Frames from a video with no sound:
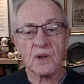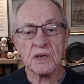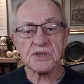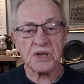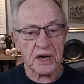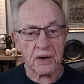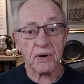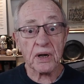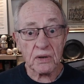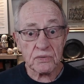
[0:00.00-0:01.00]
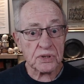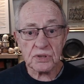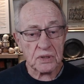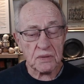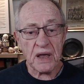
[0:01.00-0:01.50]
scenario.
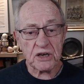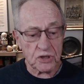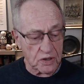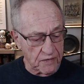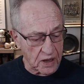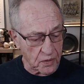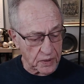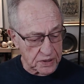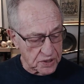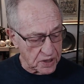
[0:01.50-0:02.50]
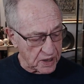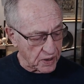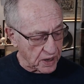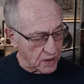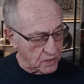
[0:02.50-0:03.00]
Just imagine the following
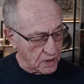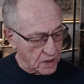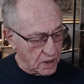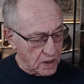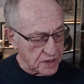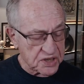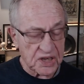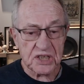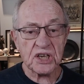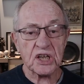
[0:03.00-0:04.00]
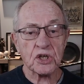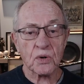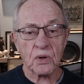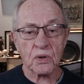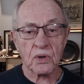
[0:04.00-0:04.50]
scenario. A
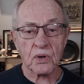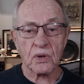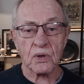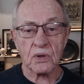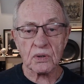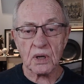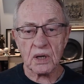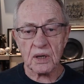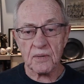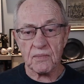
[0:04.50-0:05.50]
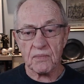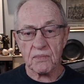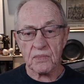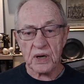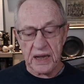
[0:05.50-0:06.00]
16-year-old girl
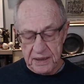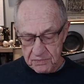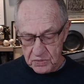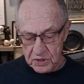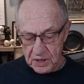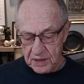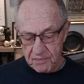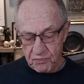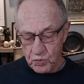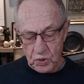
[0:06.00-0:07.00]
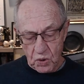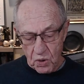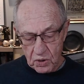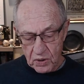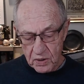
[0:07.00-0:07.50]
named, we'll
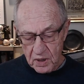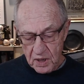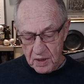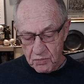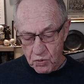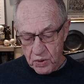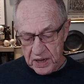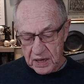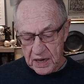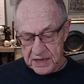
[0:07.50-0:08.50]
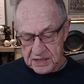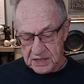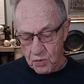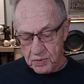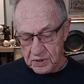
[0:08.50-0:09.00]
call her Maria
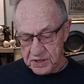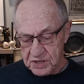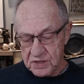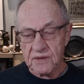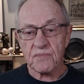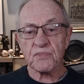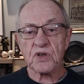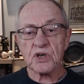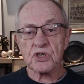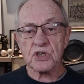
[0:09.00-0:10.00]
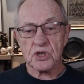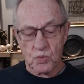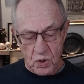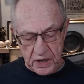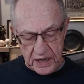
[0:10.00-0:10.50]
Kostopoulos. She's
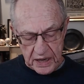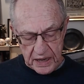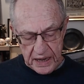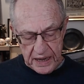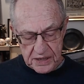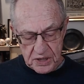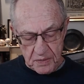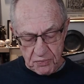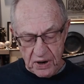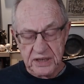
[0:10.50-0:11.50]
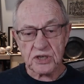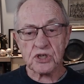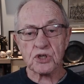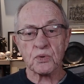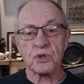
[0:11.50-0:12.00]
working as an
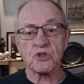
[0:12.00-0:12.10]
apprentice to a